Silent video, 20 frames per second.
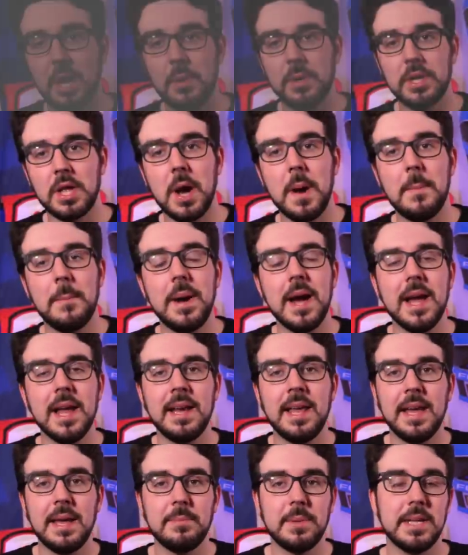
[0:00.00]
going, y'all? My
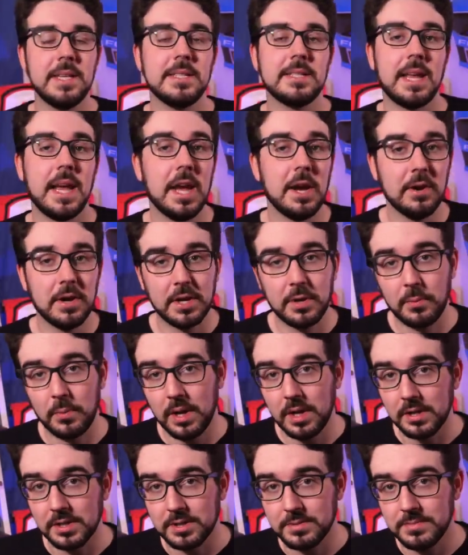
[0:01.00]
name is Eric.
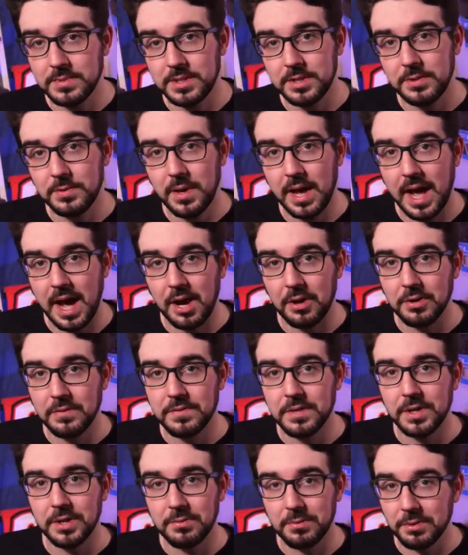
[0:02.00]
Welcome to Out
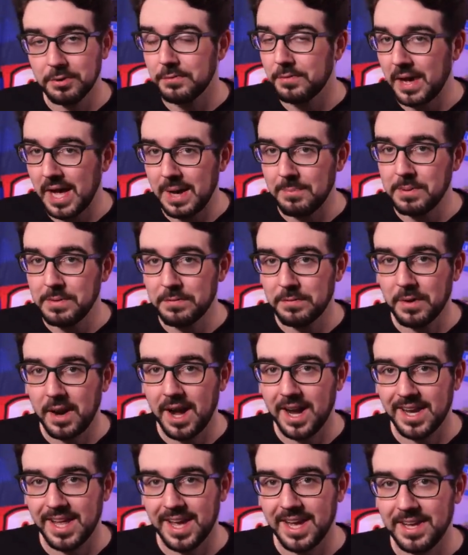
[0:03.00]
of the Groove. Happy
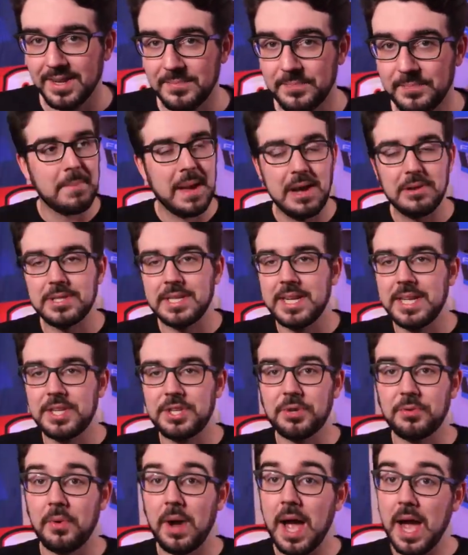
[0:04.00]
Friday. About to
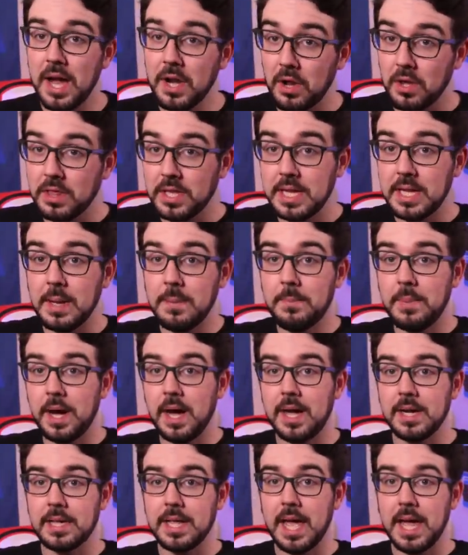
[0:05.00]
hitch a ride on the
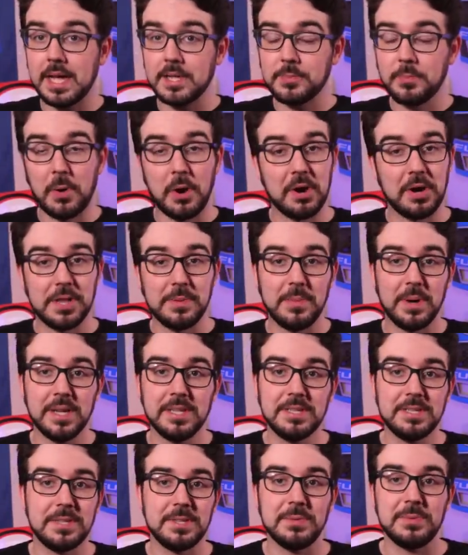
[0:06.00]
podcast party
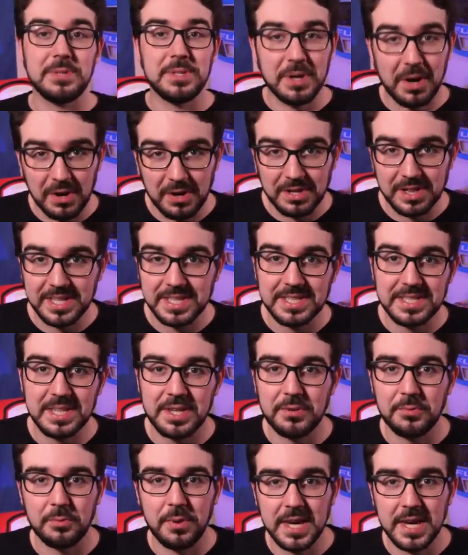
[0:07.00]
bus to Darlington